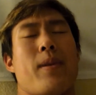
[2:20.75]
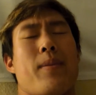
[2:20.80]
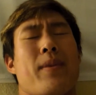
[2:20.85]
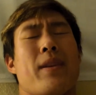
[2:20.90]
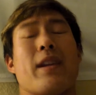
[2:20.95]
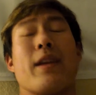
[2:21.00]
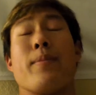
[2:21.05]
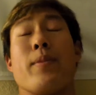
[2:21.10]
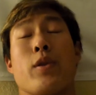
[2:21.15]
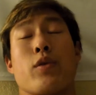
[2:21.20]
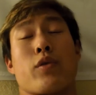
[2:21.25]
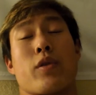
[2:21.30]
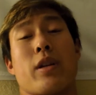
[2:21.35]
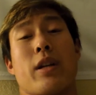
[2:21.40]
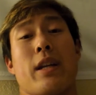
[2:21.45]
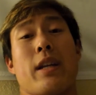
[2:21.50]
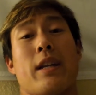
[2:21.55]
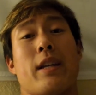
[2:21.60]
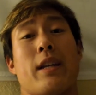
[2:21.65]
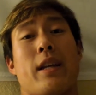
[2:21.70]
I mean, I've been
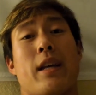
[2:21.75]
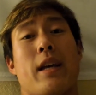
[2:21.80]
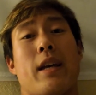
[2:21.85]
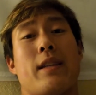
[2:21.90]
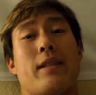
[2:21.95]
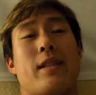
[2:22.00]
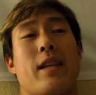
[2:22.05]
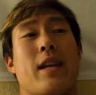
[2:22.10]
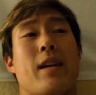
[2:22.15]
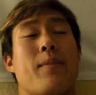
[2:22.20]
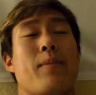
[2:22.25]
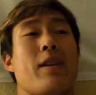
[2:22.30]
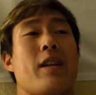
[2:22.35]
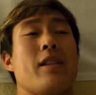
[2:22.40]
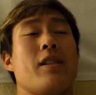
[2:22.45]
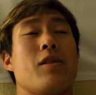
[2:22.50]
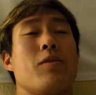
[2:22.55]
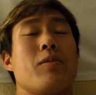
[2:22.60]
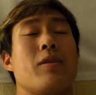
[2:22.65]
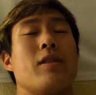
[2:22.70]
running at day, but
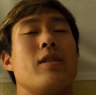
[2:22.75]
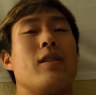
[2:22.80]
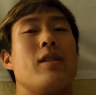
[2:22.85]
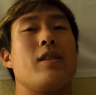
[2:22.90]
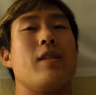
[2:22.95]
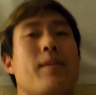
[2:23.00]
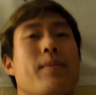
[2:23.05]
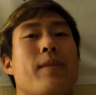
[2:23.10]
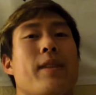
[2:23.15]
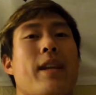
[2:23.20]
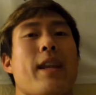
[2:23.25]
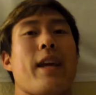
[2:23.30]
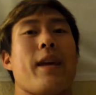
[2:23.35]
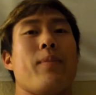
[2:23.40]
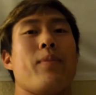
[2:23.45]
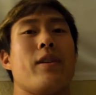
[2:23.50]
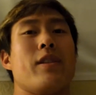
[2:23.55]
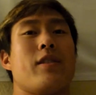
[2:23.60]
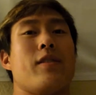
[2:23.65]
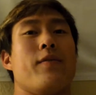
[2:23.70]
I just went to the gym
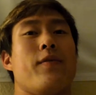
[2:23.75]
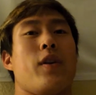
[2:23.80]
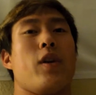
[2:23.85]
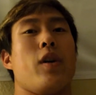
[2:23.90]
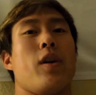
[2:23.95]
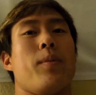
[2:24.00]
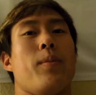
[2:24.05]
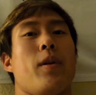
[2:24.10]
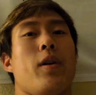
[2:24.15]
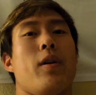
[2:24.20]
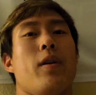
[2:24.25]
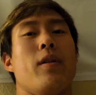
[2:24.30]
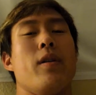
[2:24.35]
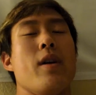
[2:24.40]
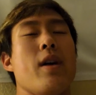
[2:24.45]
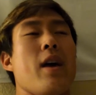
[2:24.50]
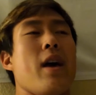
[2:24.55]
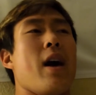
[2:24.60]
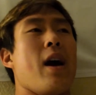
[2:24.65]
today, played some volleyball.